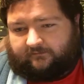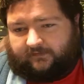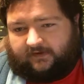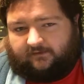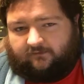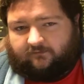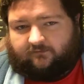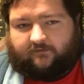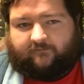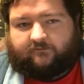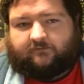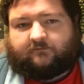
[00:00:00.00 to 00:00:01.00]
they use
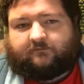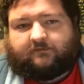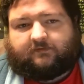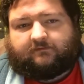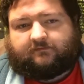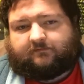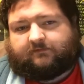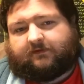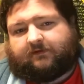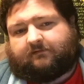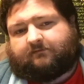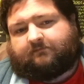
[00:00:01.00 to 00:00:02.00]
gravitons
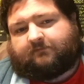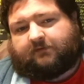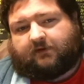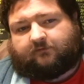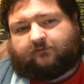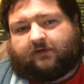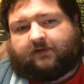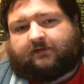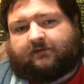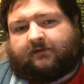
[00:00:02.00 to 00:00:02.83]
in Star Trek.